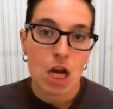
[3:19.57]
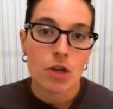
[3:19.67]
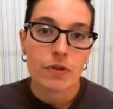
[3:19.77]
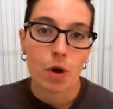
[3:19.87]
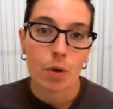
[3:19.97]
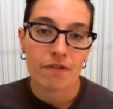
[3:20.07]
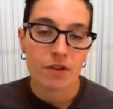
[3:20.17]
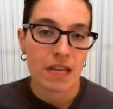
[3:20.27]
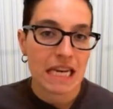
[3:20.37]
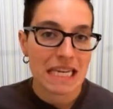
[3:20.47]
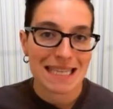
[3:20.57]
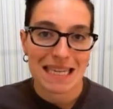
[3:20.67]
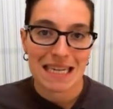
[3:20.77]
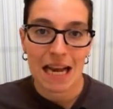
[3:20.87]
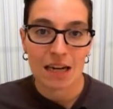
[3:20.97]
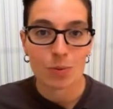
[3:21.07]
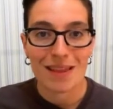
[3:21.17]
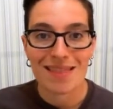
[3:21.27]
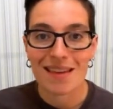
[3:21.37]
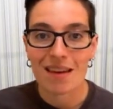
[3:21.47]
So if there's any disconnect
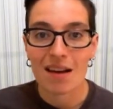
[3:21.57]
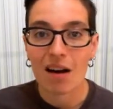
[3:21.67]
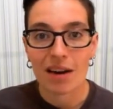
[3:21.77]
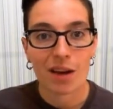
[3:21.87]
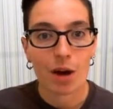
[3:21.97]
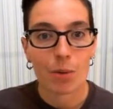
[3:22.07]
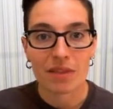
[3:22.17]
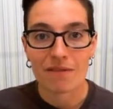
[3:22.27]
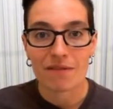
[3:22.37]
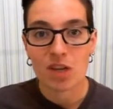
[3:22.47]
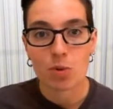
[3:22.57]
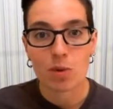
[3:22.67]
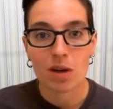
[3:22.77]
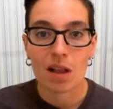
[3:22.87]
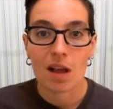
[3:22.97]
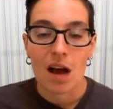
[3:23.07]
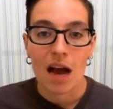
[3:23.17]
with the audio, with the visual,